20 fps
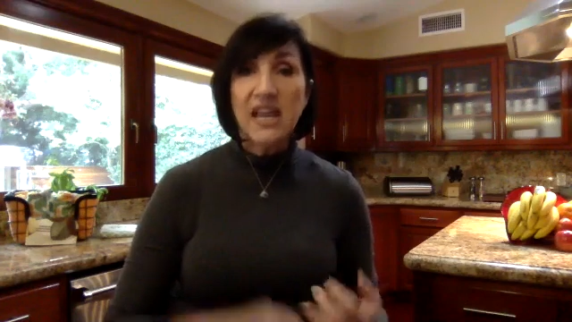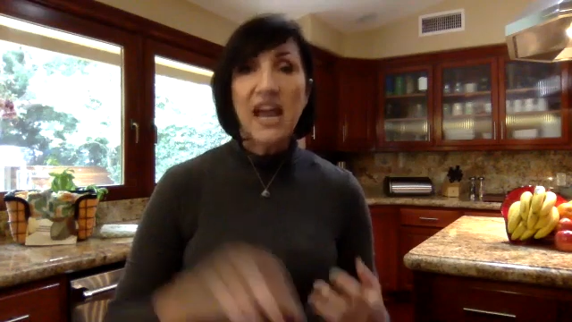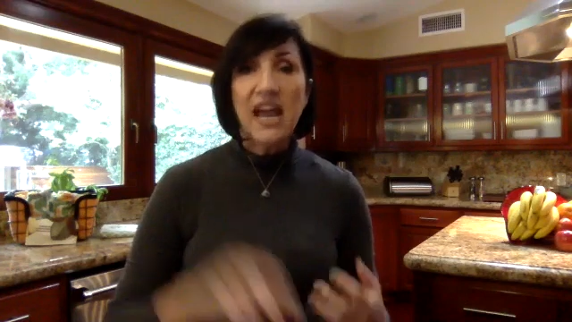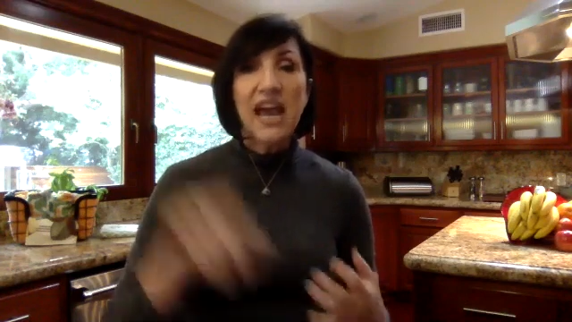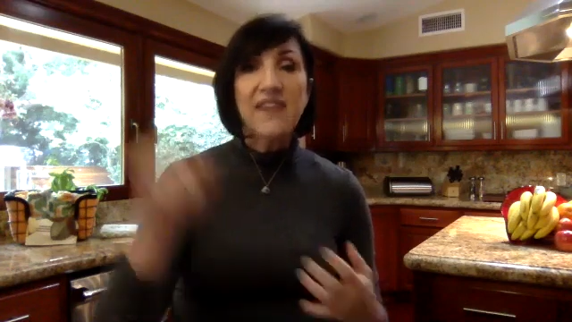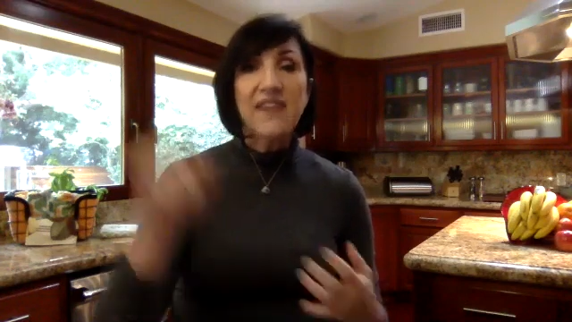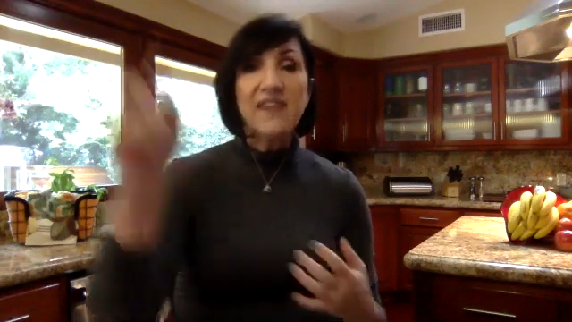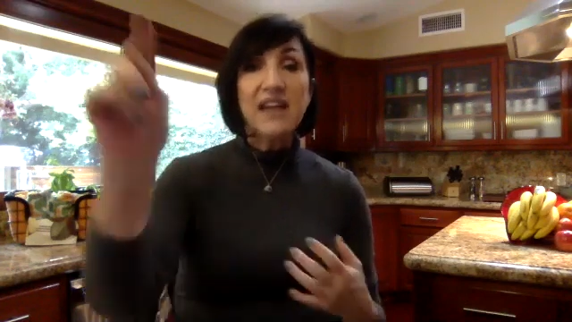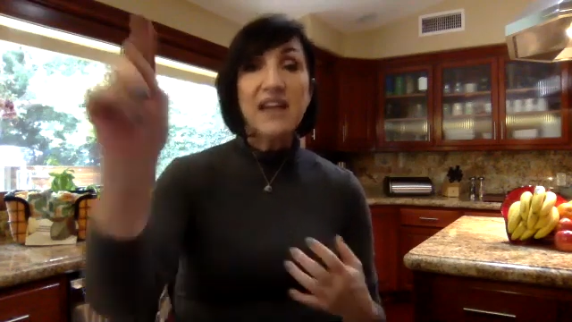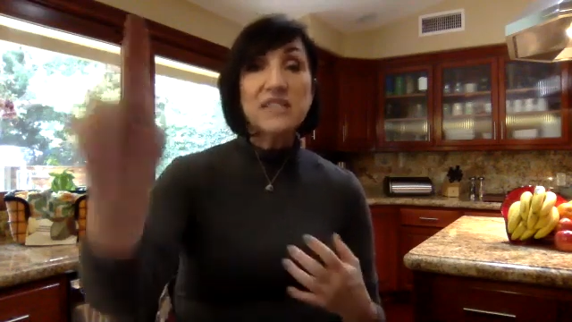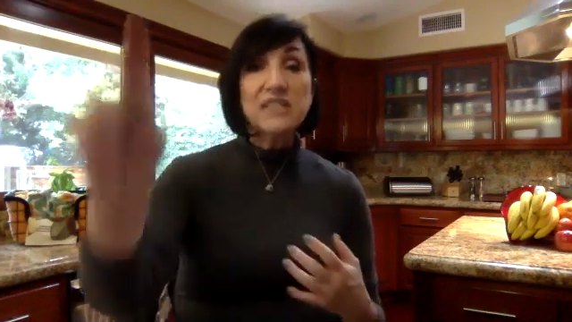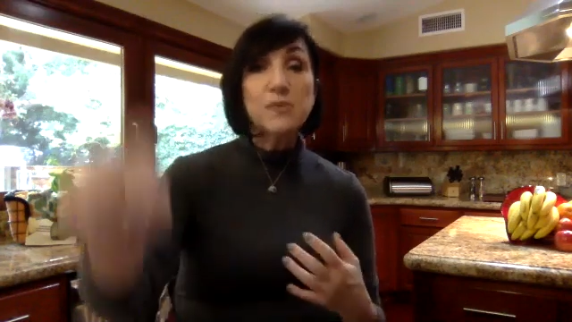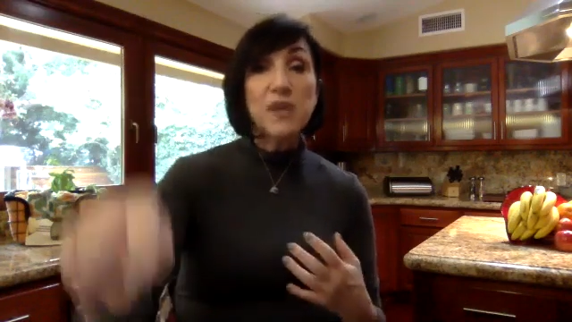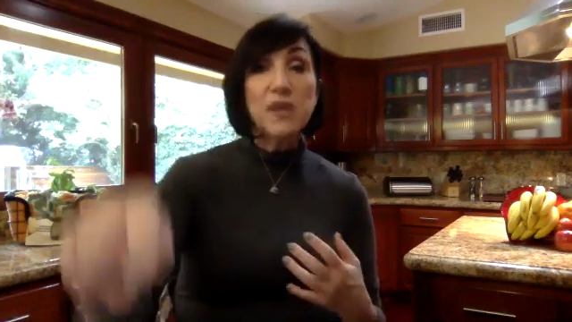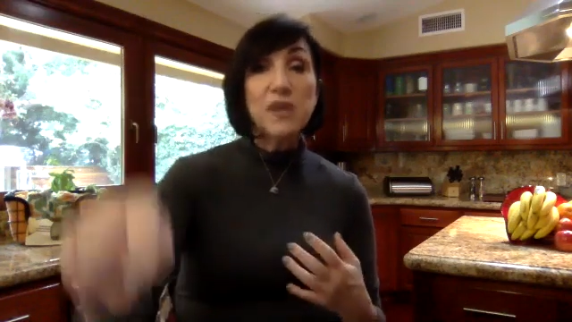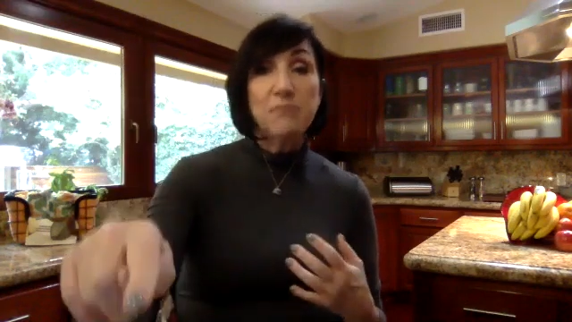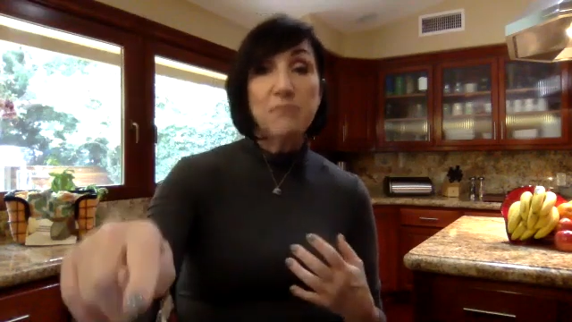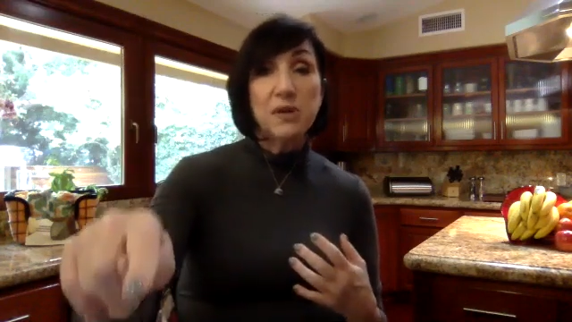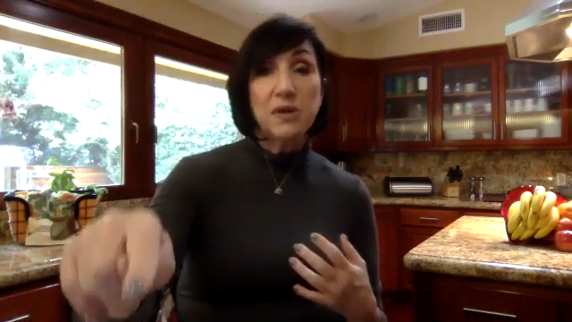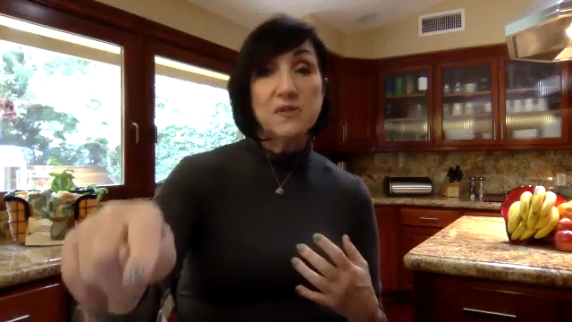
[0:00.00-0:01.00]
And that's what
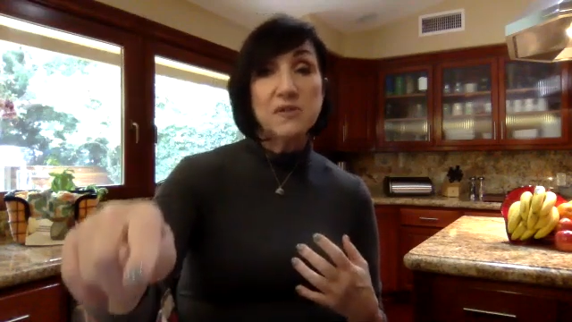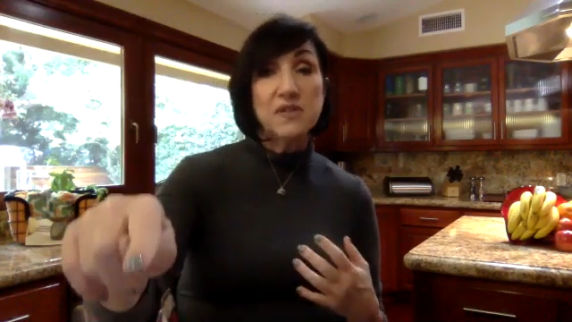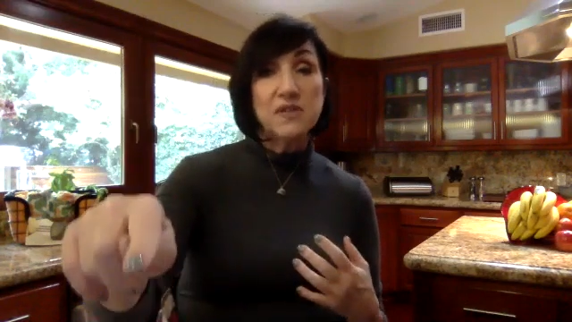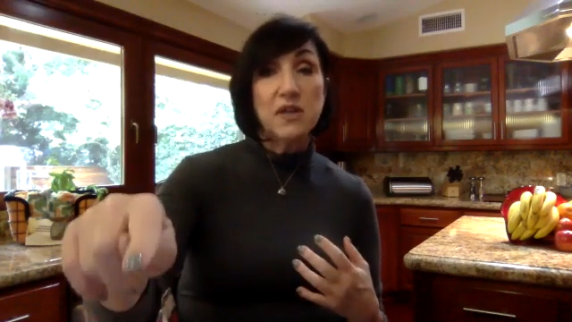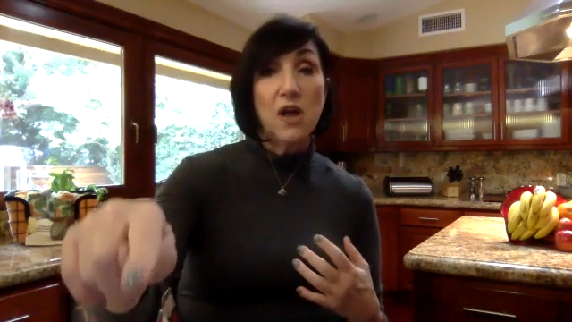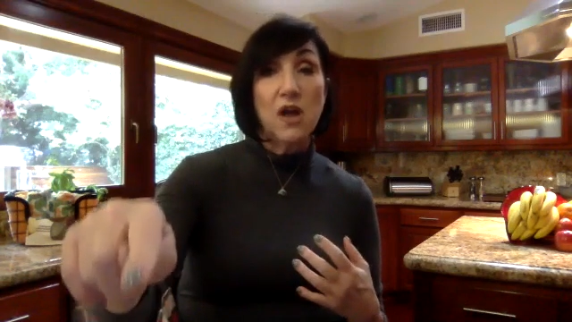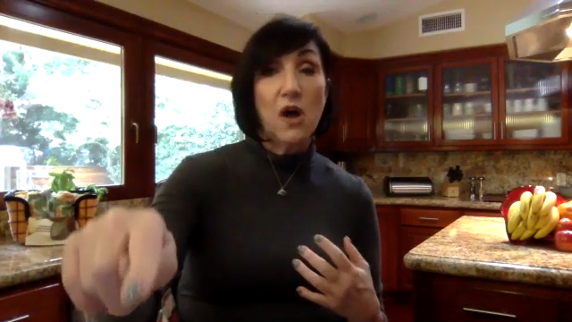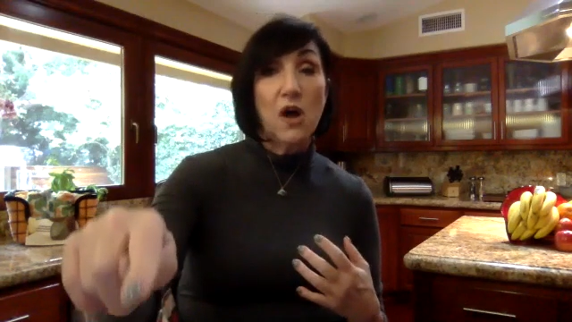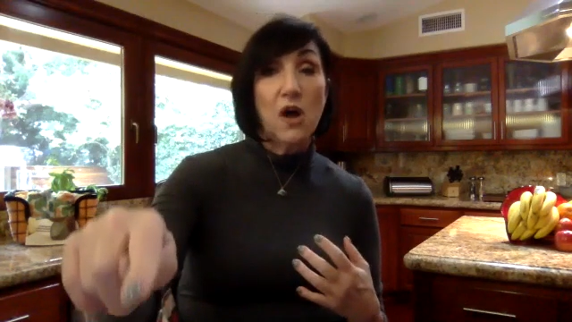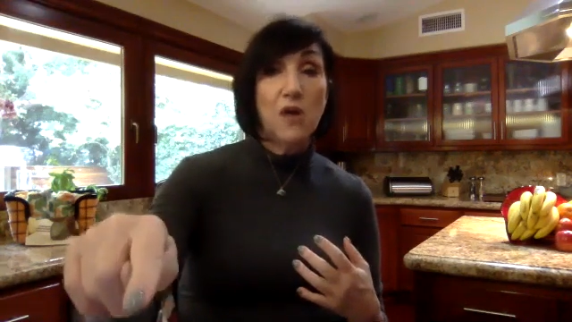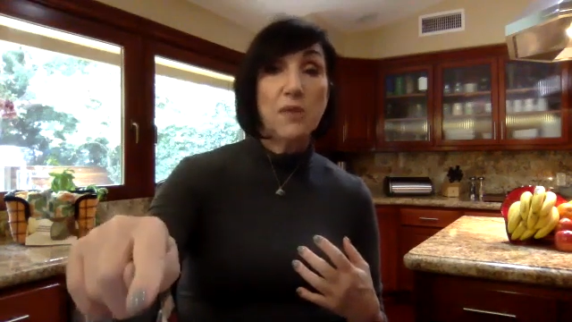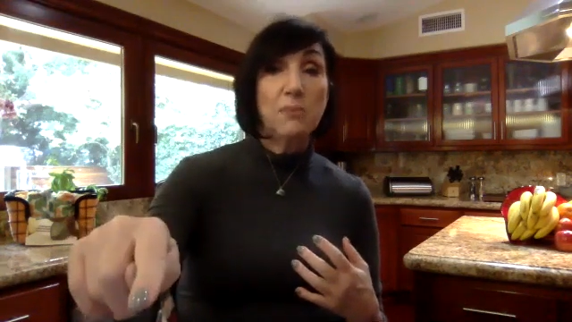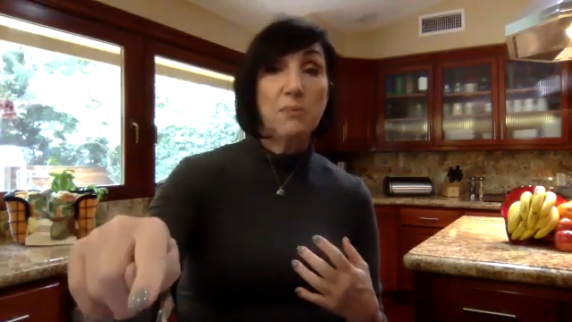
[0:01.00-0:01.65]
I posted on all the